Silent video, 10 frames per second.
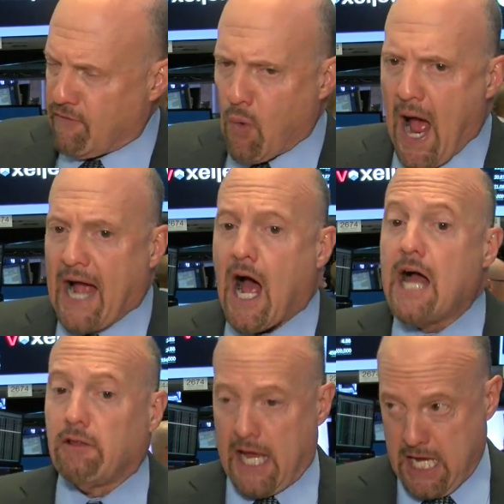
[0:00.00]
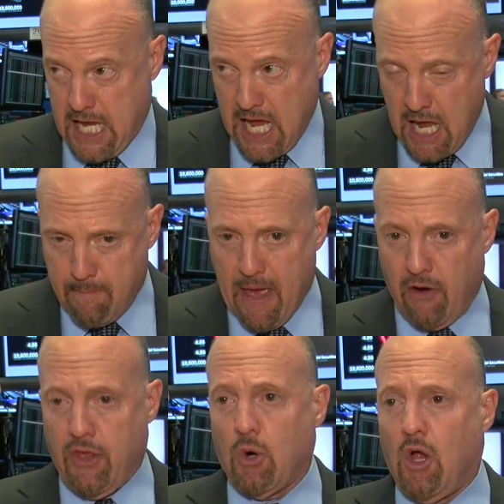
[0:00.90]
of whack. I like Key
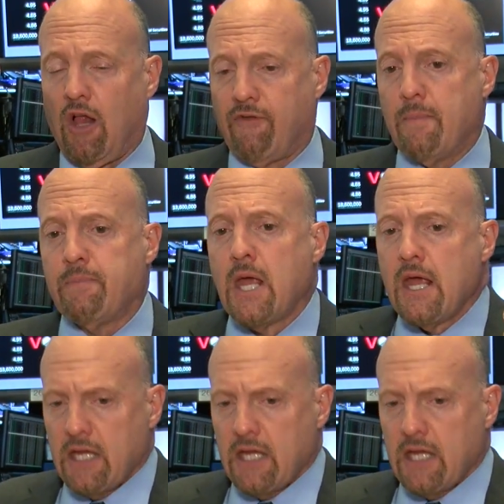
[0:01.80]
better than all of them.